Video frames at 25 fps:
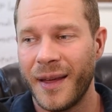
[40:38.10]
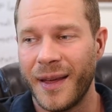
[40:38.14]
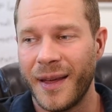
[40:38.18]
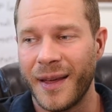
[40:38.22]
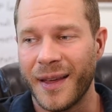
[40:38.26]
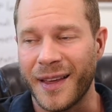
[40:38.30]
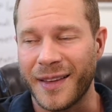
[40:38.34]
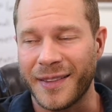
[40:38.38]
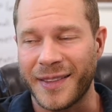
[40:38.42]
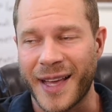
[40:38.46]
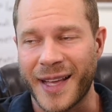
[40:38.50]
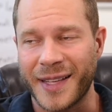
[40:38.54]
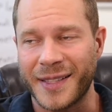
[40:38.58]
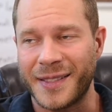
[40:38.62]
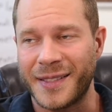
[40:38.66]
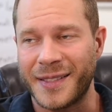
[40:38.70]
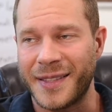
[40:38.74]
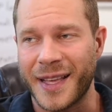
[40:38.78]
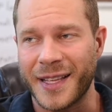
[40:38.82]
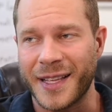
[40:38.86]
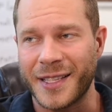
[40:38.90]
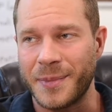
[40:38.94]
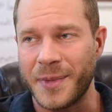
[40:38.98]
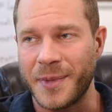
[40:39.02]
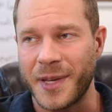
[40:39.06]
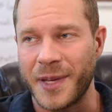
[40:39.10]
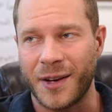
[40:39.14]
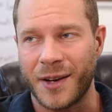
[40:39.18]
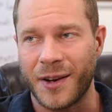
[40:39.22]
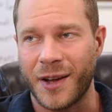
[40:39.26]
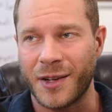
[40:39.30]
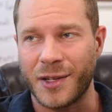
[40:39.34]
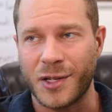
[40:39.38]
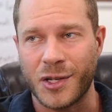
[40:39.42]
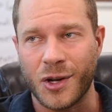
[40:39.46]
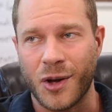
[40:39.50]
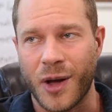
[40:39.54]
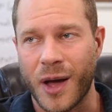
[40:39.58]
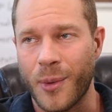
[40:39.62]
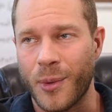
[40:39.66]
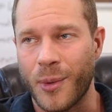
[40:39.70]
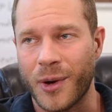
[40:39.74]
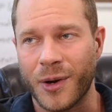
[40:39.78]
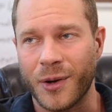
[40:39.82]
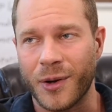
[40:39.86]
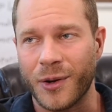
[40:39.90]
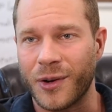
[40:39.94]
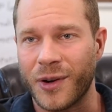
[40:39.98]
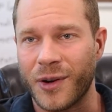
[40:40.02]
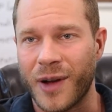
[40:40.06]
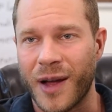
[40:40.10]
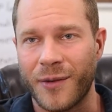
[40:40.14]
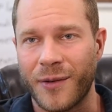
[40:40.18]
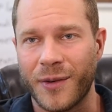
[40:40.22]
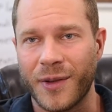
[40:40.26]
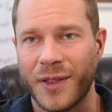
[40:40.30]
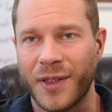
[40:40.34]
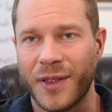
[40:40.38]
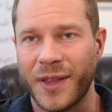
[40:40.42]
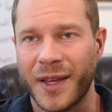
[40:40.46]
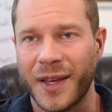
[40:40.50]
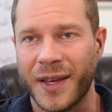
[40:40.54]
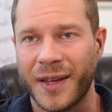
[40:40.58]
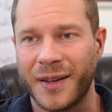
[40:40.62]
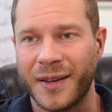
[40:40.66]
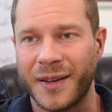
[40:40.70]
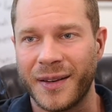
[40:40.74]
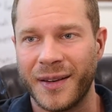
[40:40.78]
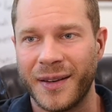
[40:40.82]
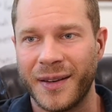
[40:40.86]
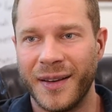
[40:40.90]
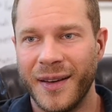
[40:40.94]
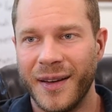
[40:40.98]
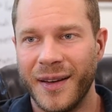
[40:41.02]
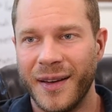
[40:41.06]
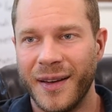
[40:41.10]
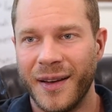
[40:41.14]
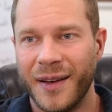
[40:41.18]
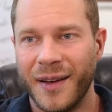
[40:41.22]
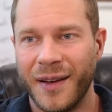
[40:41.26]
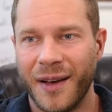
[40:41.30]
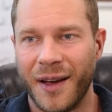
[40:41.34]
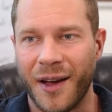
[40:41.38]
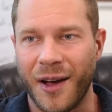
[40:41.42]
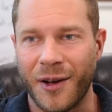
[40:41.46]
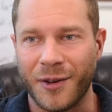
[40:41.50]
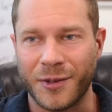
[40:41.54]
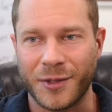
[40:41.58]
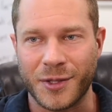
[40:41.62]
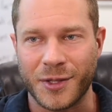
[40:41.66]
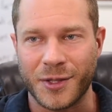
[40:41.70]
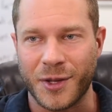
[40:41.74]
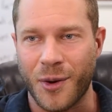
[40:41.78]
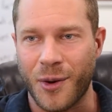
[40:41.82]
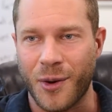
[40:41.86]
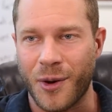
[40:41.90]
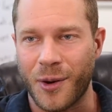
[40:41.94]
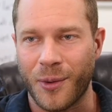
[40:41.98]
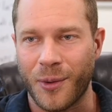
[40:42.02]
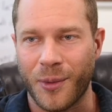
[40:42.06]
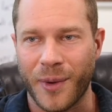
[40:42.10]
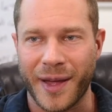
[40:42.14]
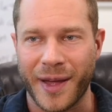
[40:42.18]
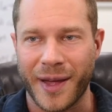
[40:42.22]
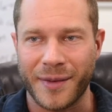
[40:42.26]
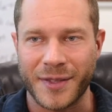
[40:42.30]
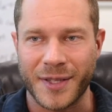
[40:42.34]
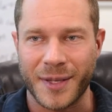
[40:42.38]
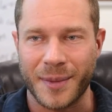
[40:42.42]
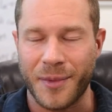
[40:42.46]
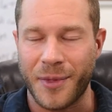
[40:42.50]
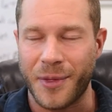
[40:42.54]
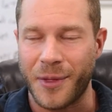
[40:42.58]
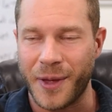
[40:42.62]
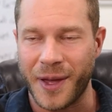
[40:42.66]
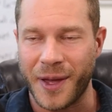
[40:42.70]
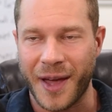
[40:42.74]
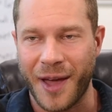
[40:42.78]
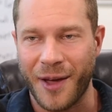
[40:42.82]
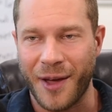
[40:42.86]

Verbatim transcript: like, that's that's me in a nutshell. I want to learn everything and I'll just go on a rant of something I